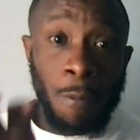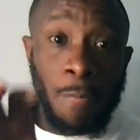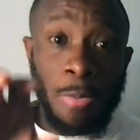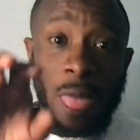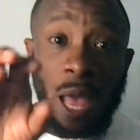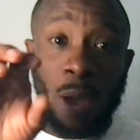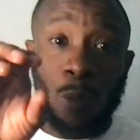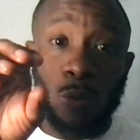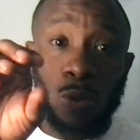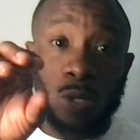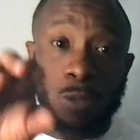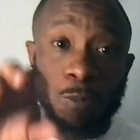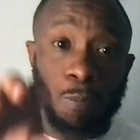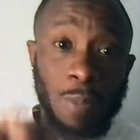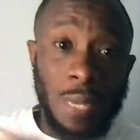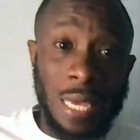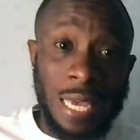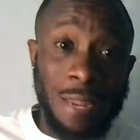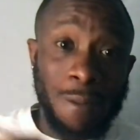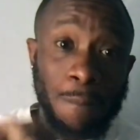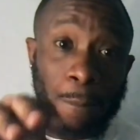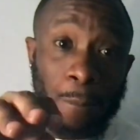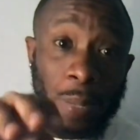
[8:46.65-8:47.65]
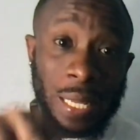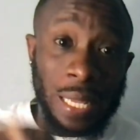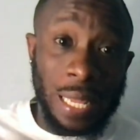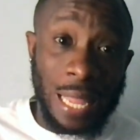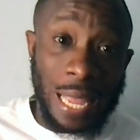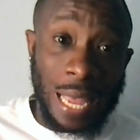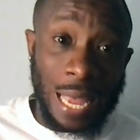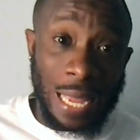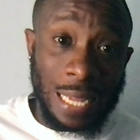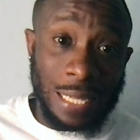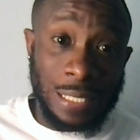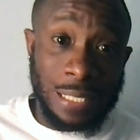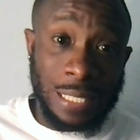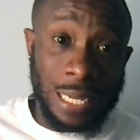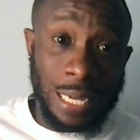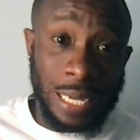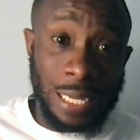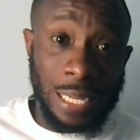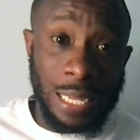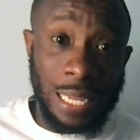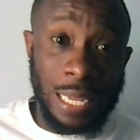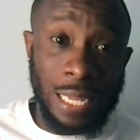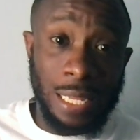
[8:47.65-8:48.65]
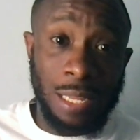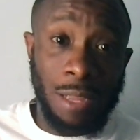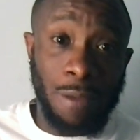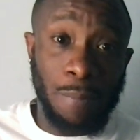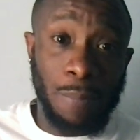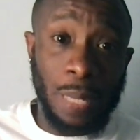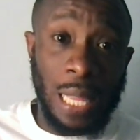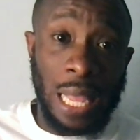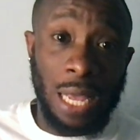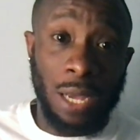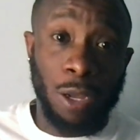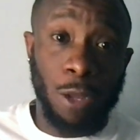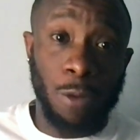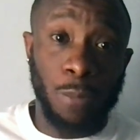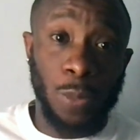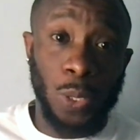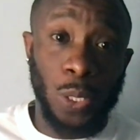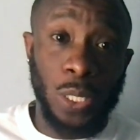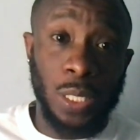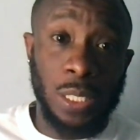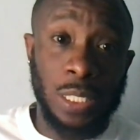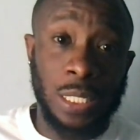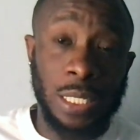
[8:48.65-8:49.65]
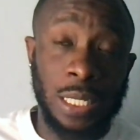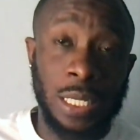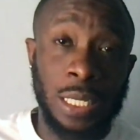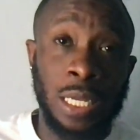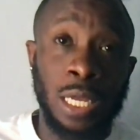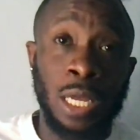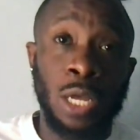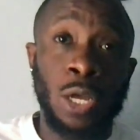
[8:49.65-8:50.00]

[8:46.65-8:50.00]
that was being planted in the black community